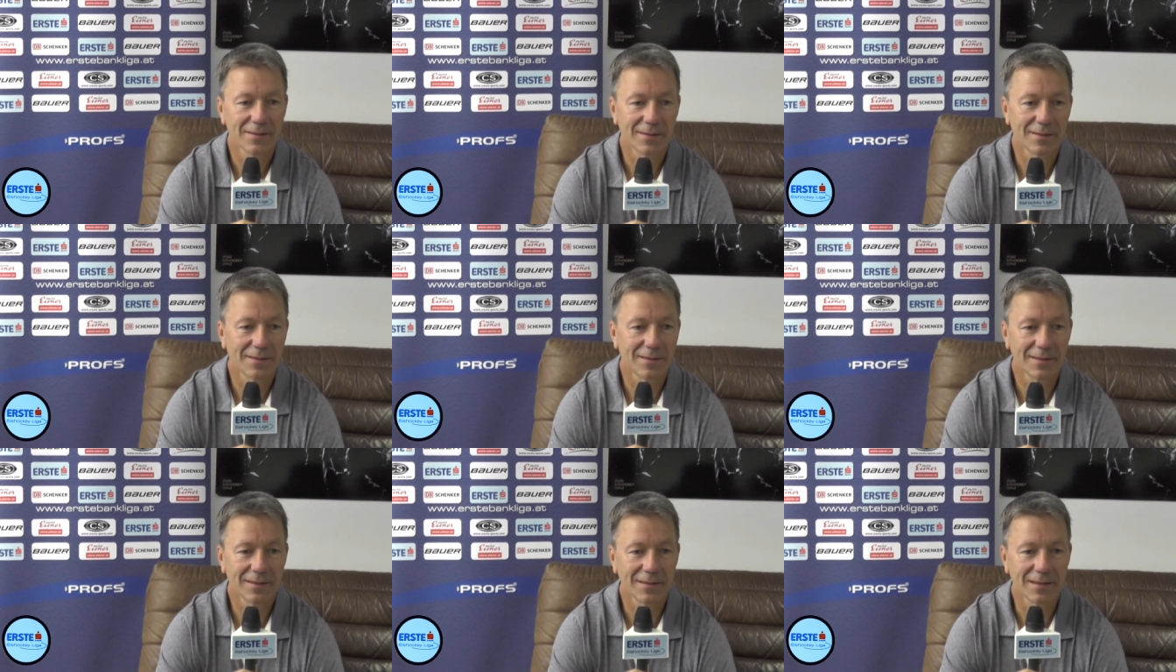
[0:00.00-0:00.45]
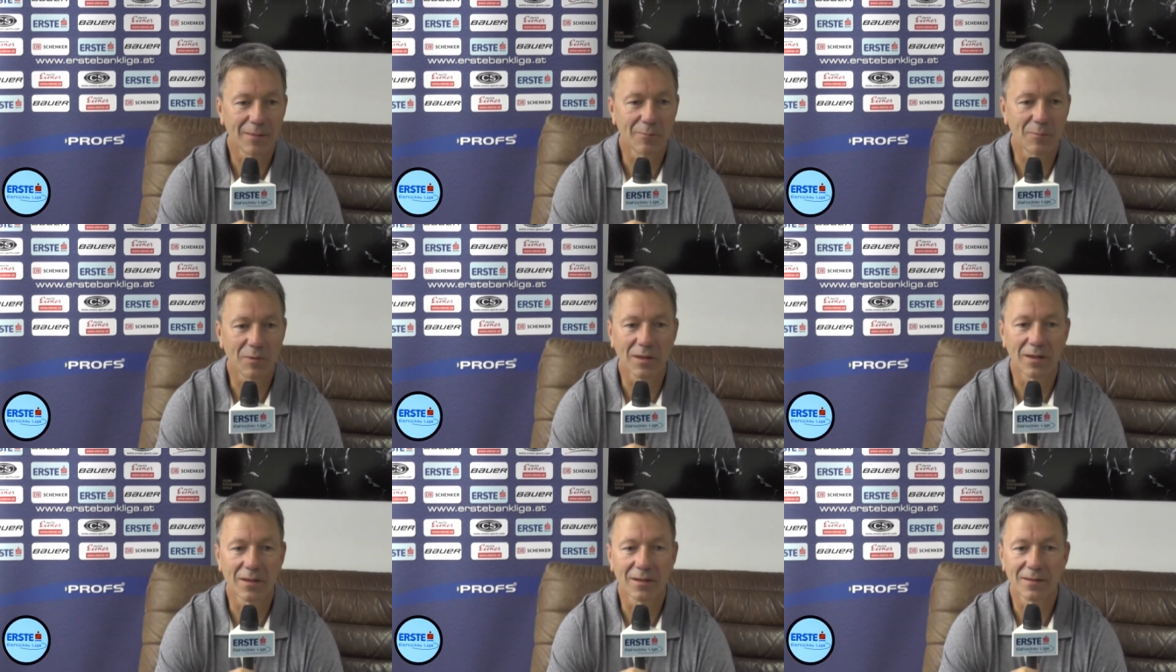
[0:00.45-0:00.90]
uh, him
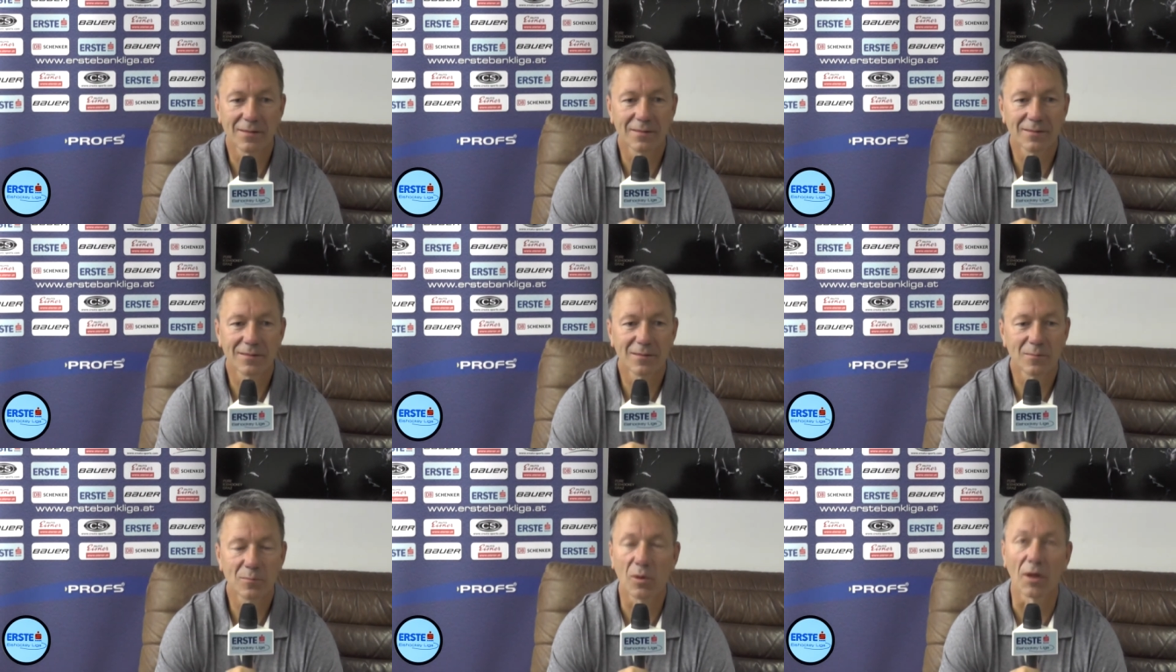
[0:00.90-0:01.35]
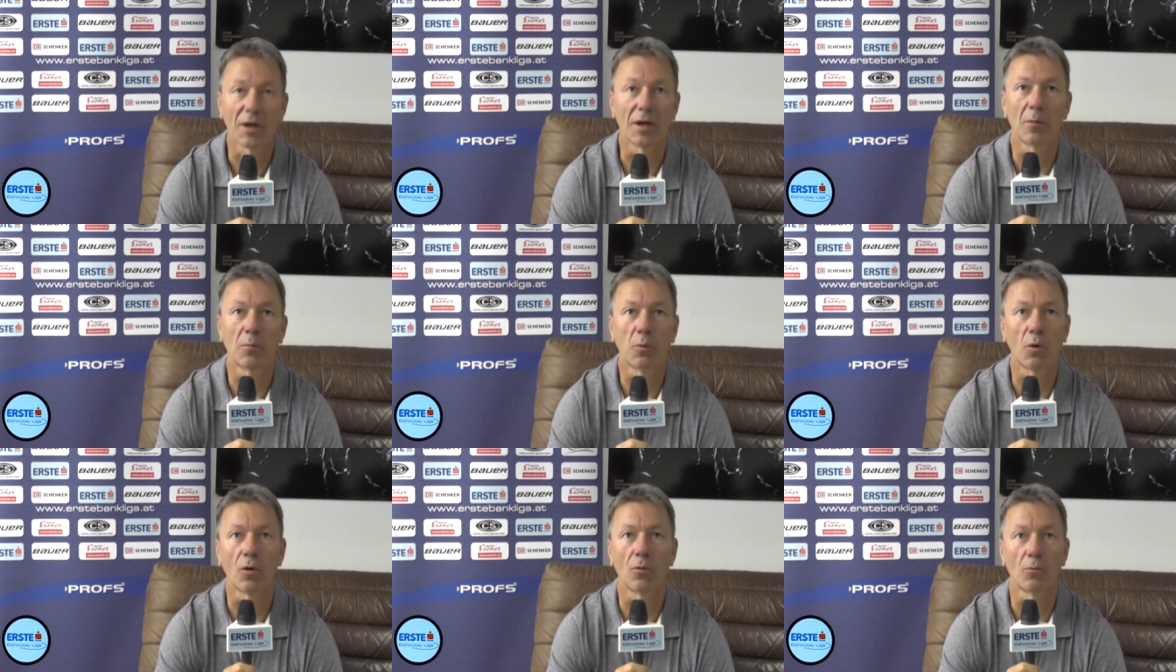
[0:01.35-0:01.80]
to play an
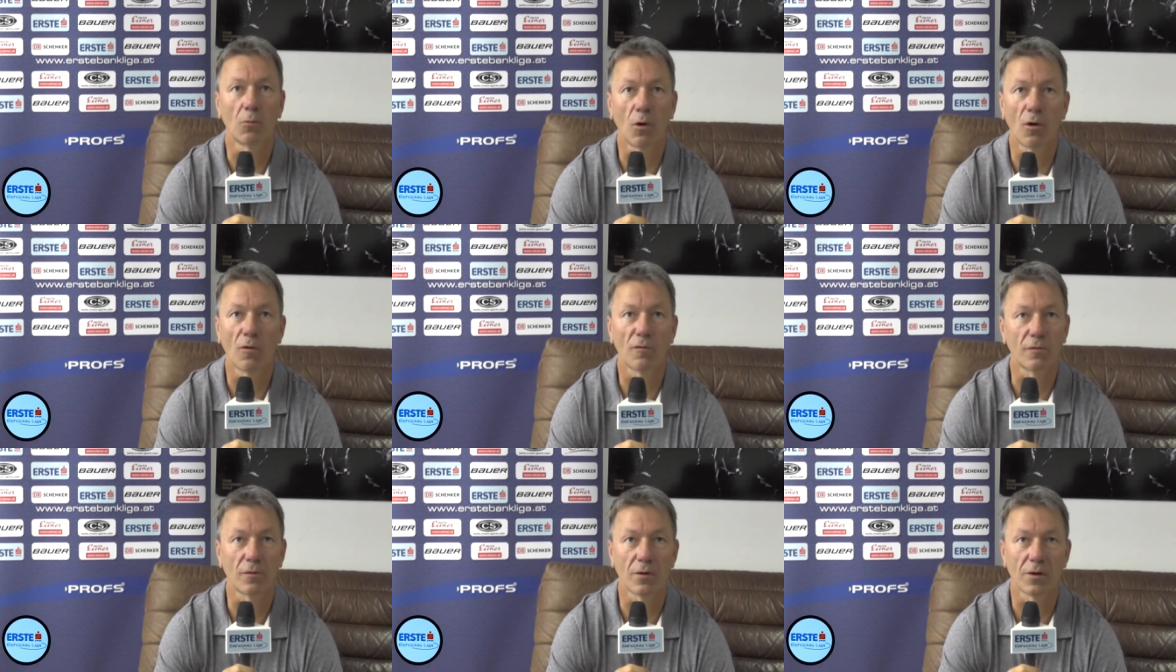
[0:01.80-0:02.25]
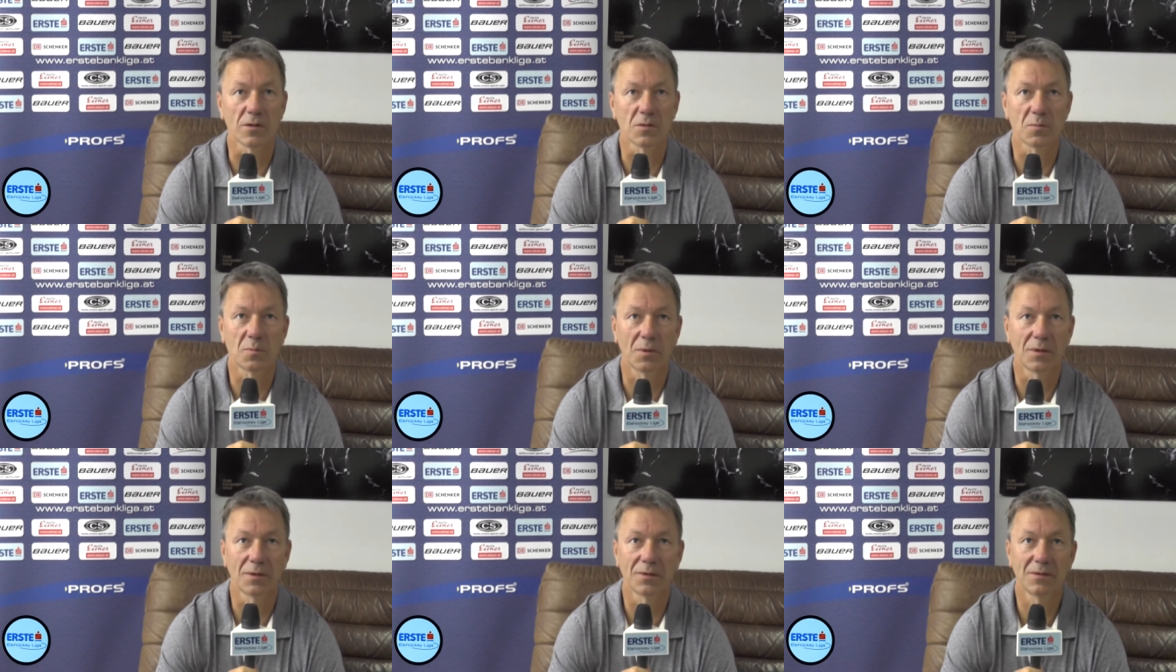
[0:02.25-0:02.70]
important role for us,
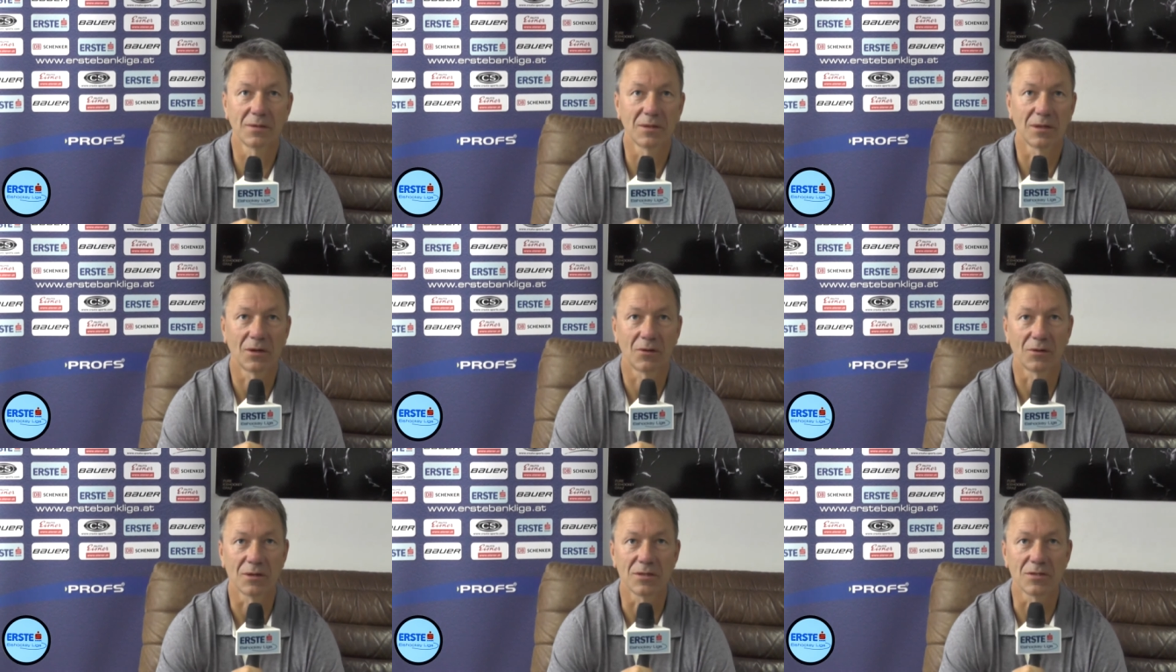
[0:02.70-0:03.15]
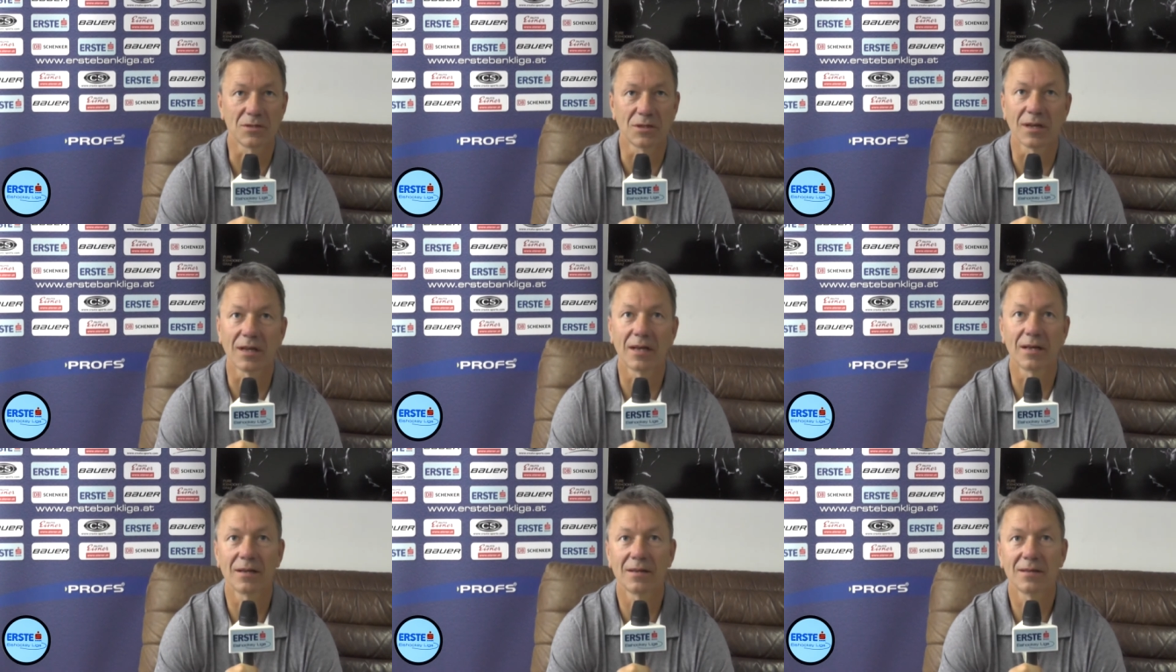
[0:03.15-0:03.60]
but you know he's
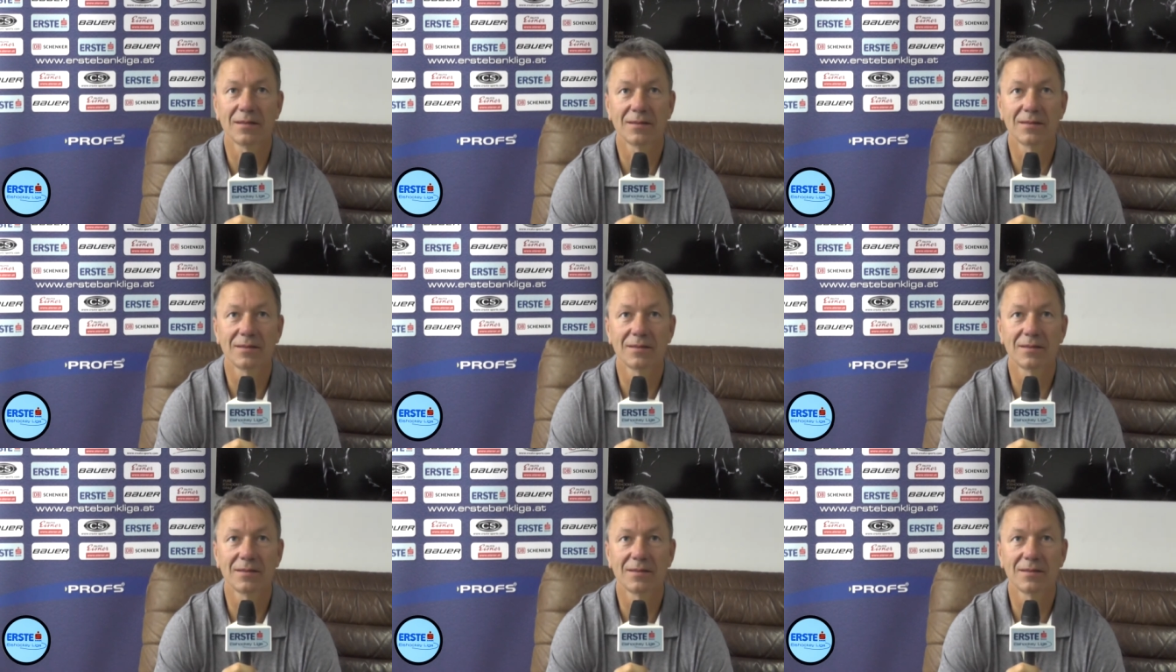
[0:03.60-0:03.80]
gonna